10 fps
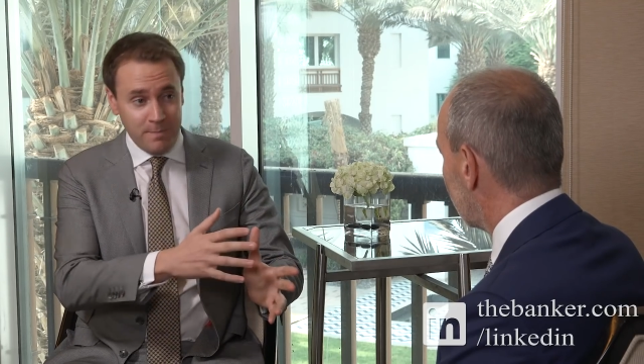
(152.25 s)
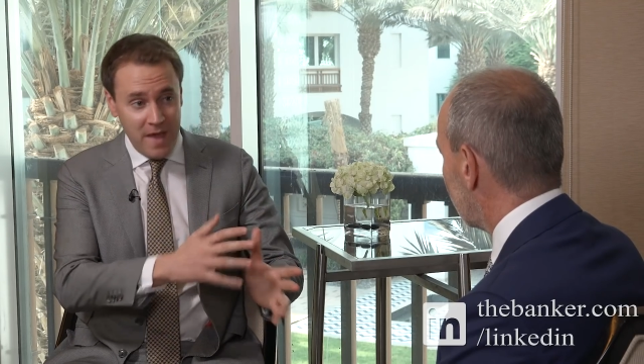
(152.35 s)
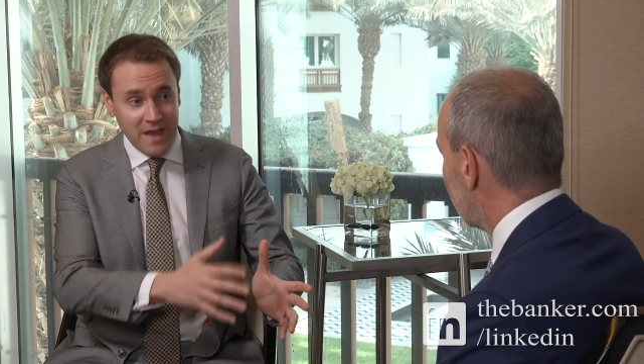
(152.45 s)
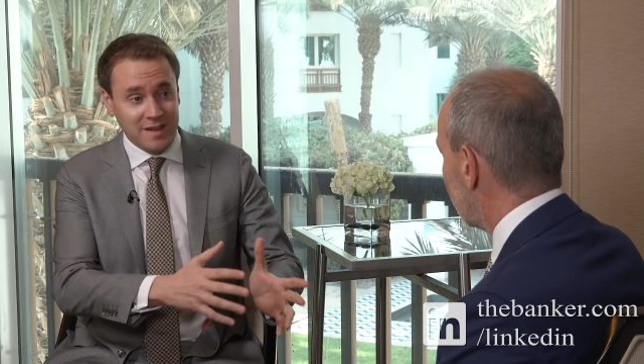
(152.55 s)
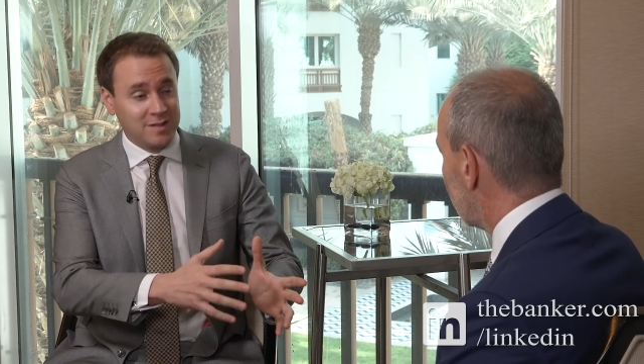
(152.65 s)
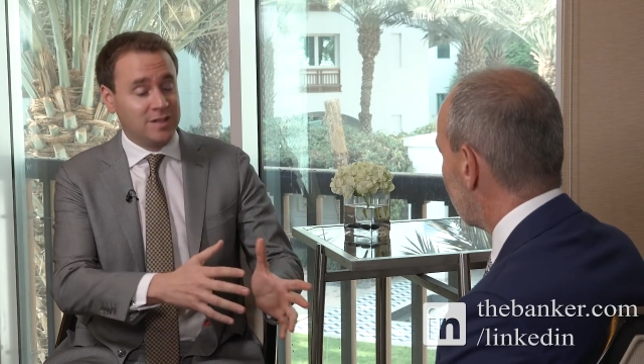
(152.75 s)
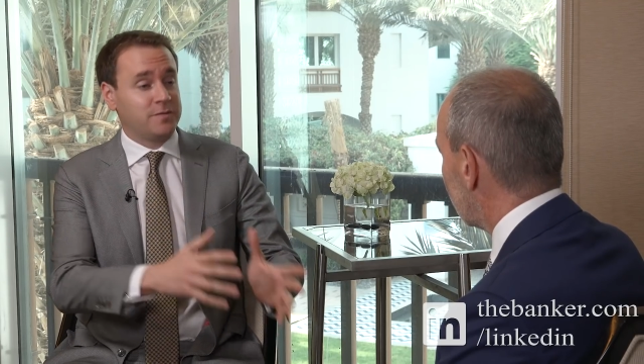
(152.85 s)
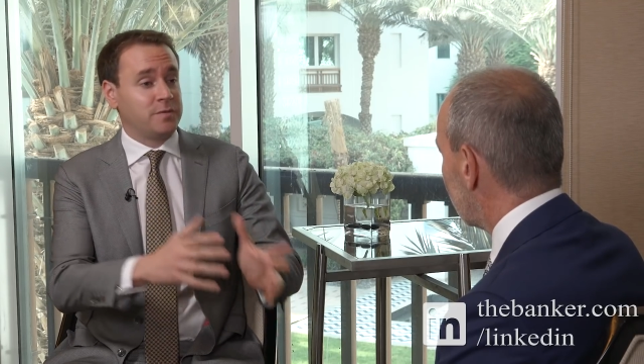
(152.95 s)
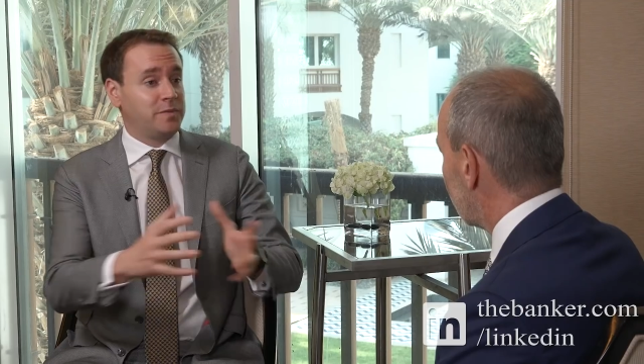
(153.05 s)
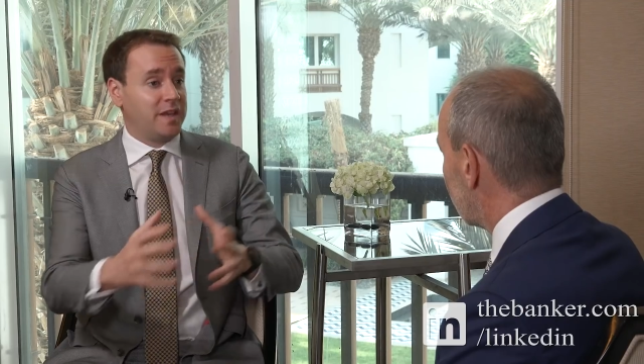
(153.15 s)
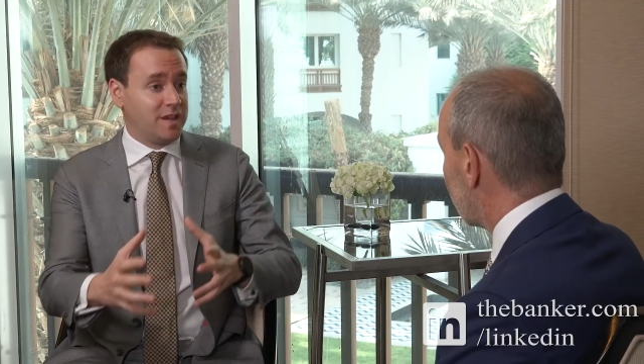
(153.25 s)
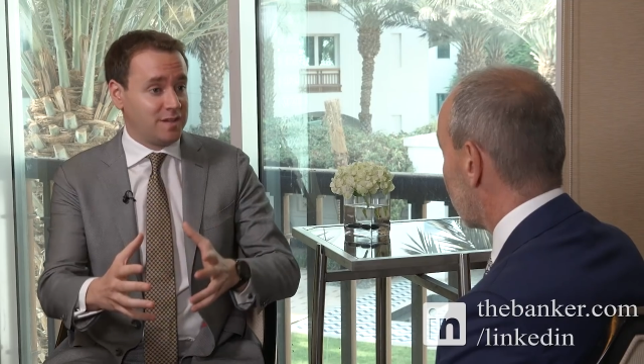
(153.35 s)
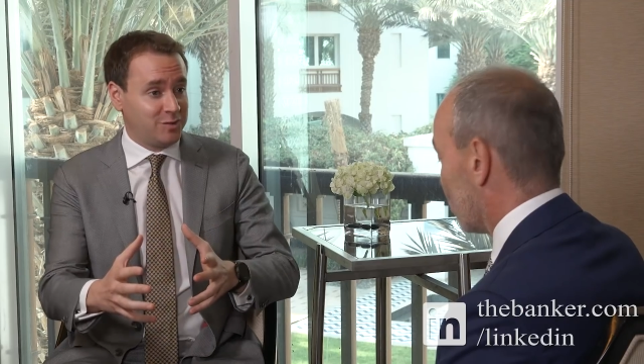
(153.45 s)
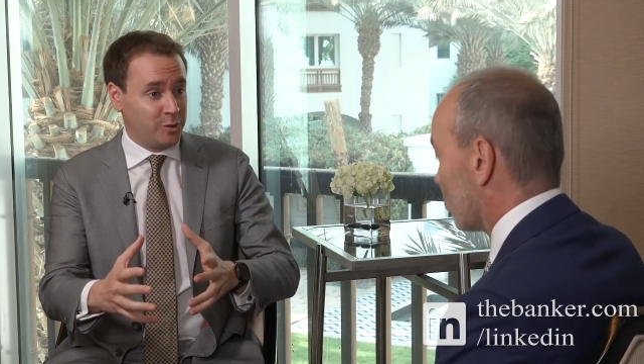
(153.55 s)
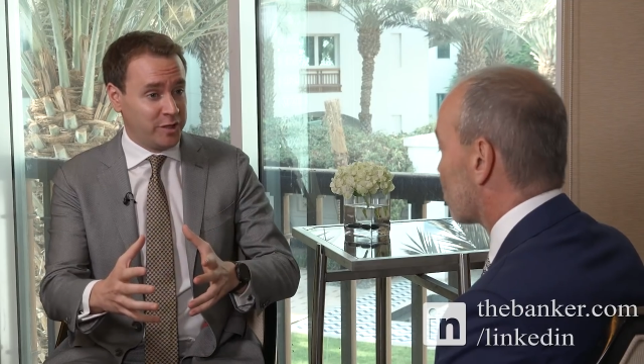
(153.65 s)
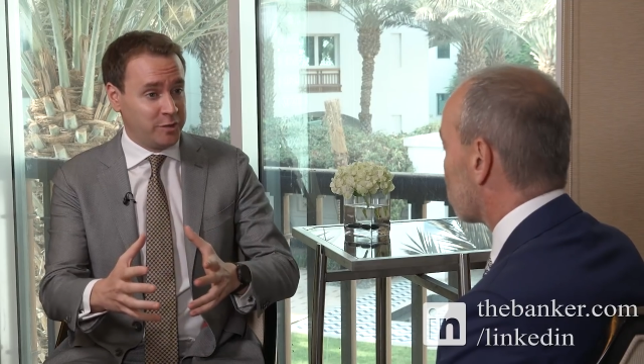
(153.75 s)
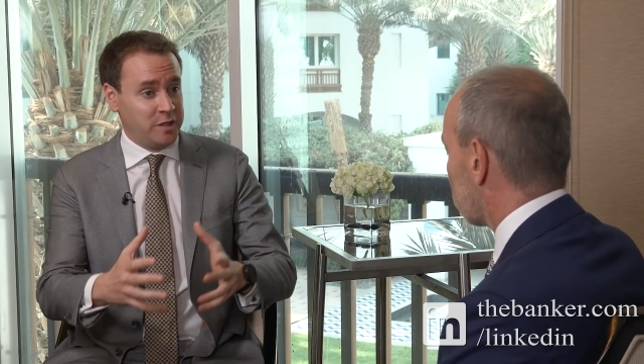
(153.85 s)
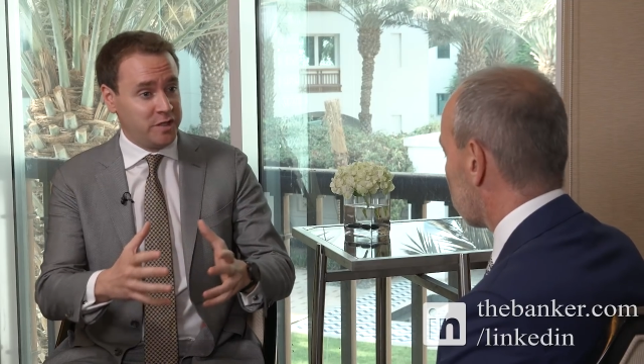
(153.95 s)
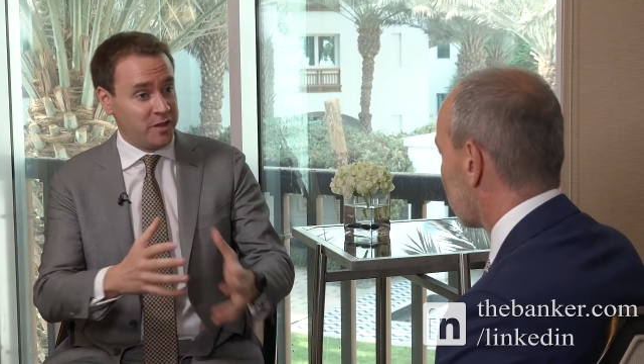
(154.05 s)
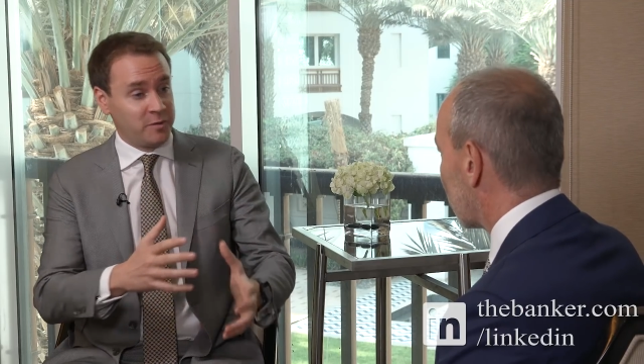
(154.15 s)
banks and different players talking
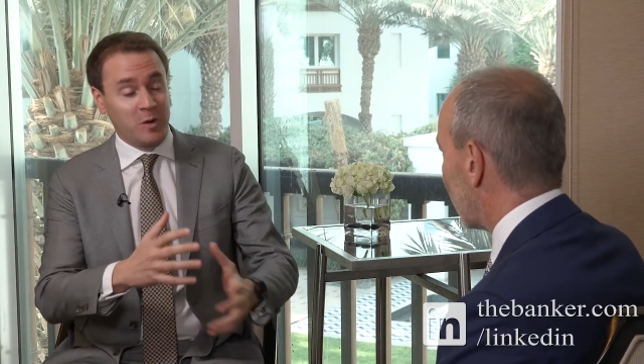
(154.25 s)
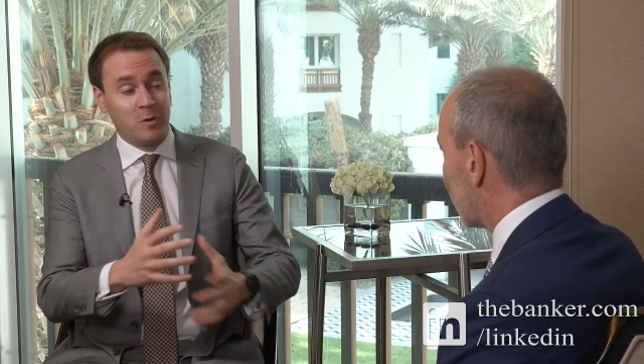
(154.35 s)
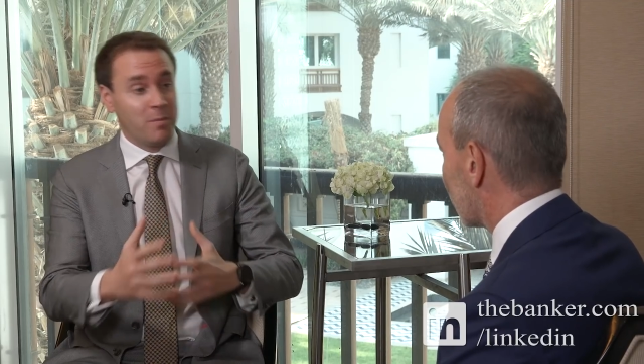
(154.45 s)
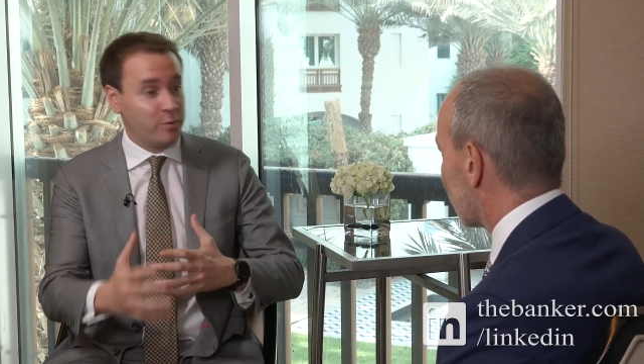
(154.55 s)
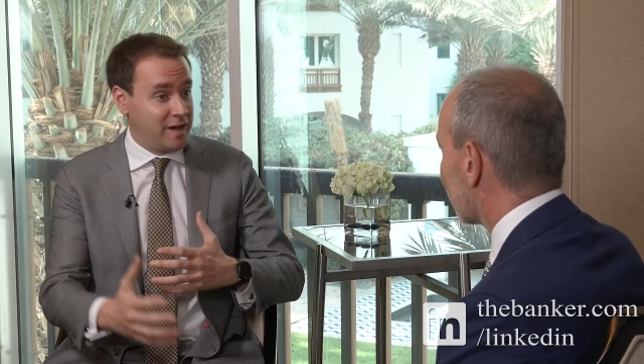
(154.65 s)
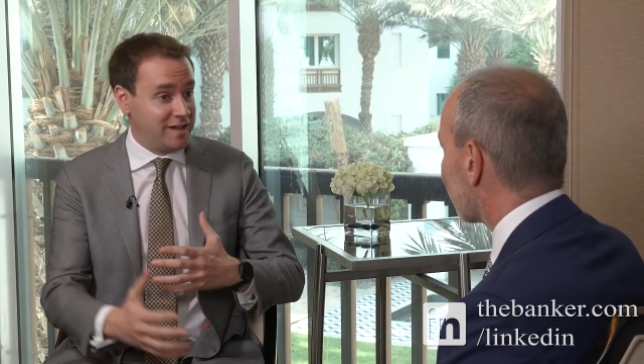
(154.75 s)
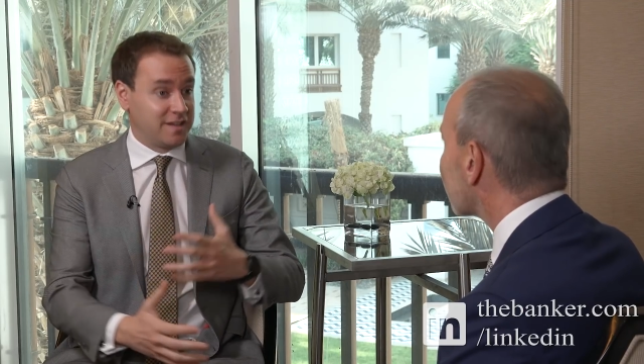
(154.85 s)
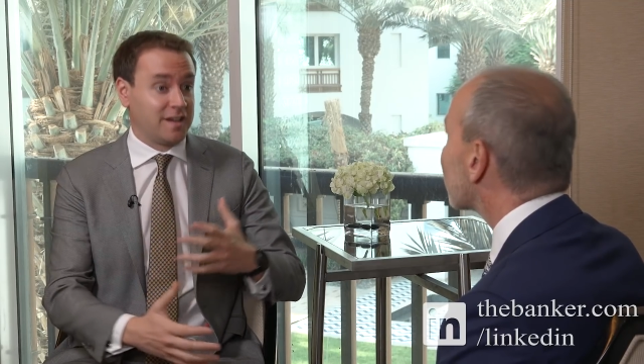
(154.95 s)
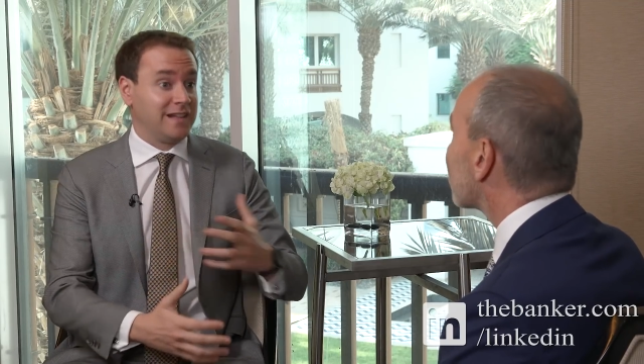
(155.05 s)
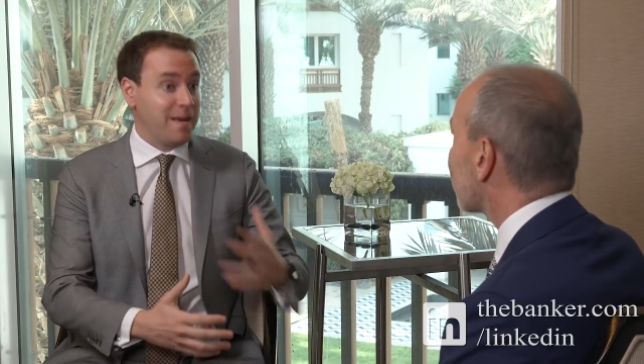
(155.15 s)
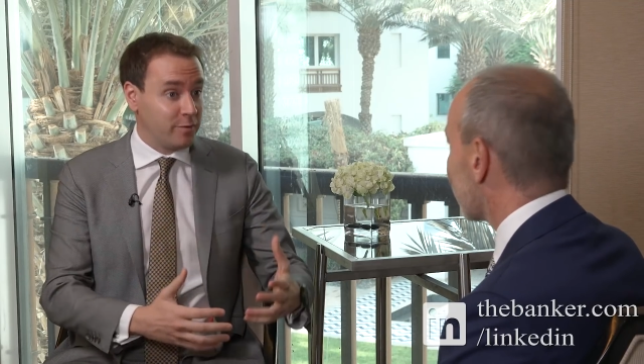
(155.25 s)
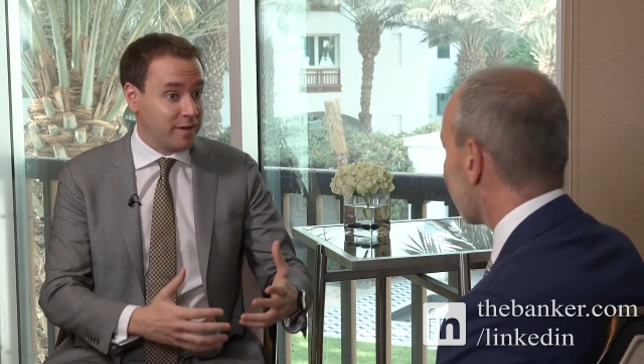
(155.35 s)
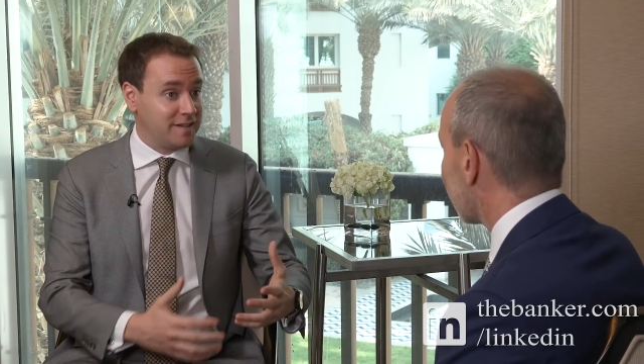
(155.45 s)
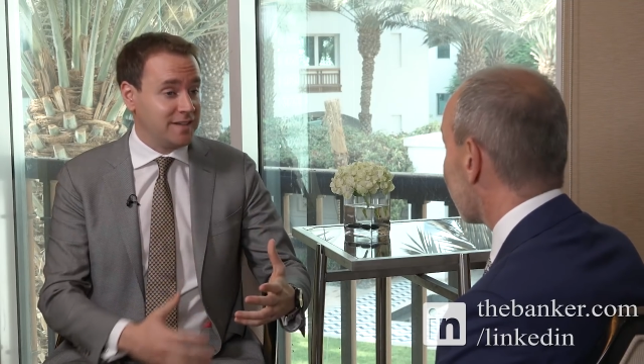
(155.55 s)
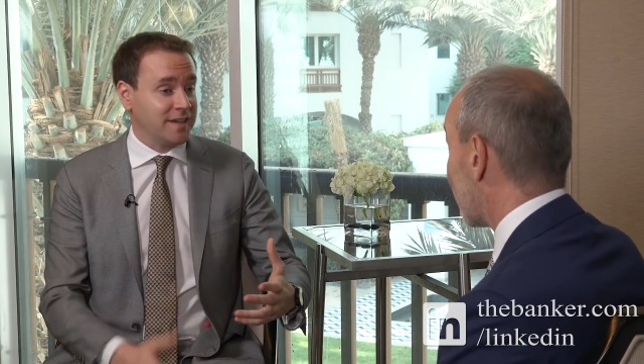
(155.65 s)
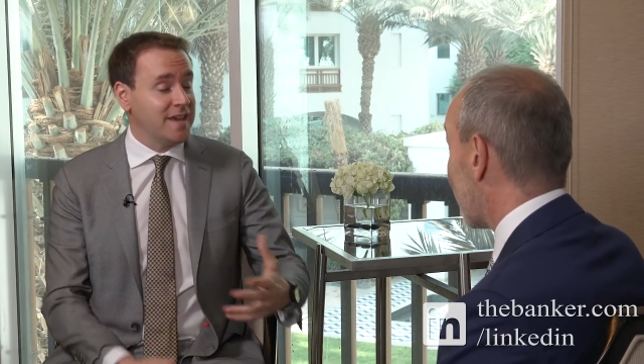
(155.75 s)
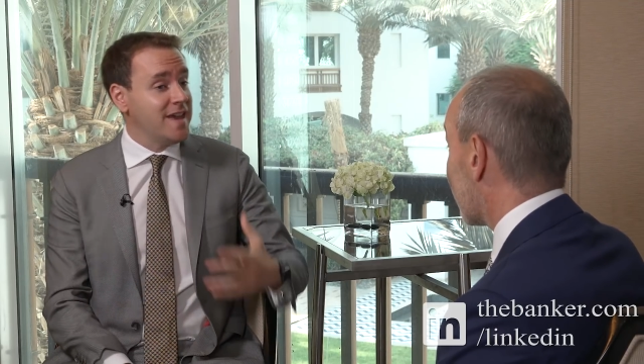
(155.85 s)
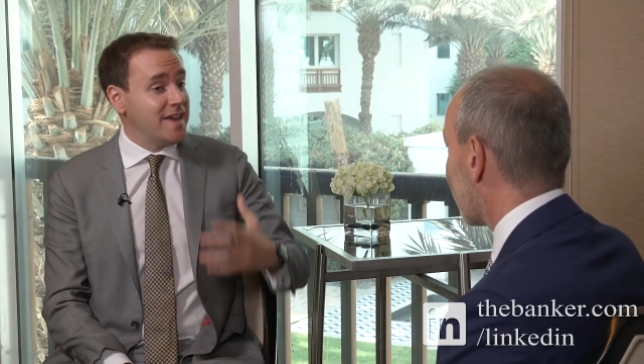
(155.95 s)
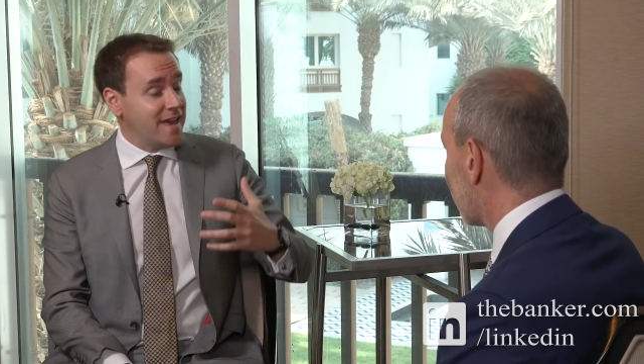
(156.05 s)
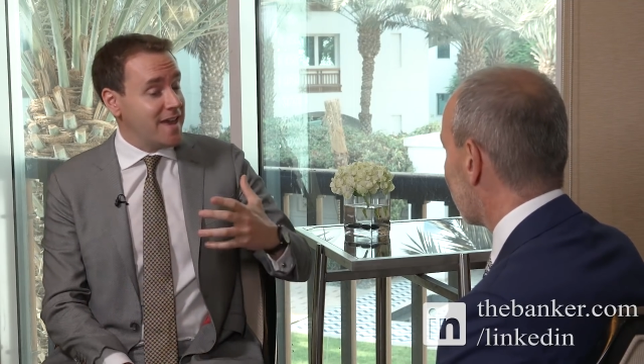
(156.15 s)
to each other and cooperating and collaborating.
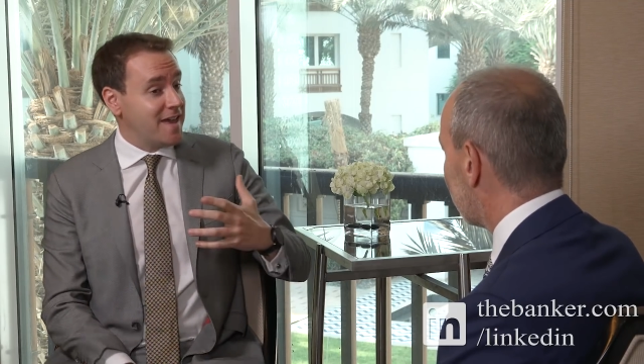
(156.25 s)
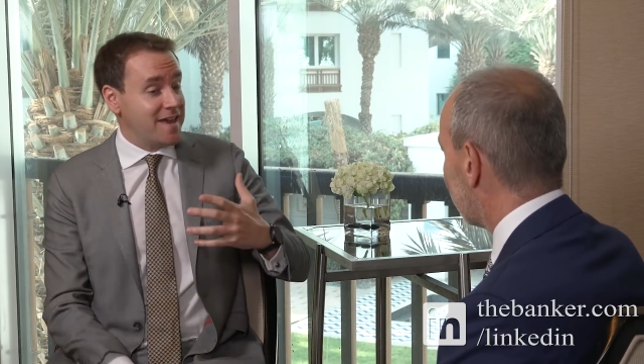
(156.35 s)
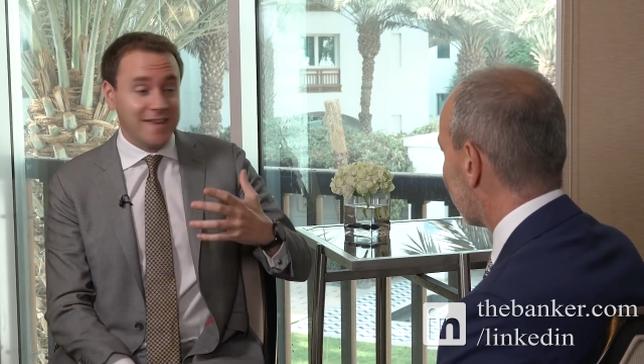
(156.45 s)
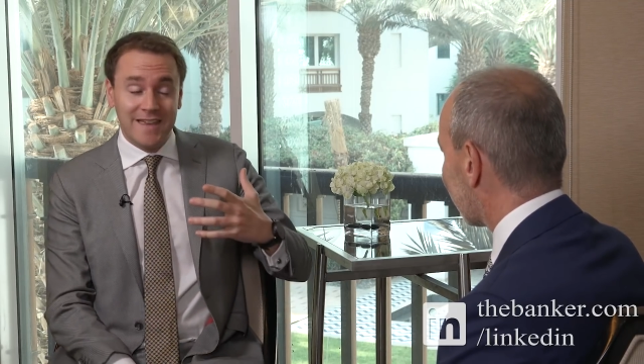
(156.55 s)
Yes.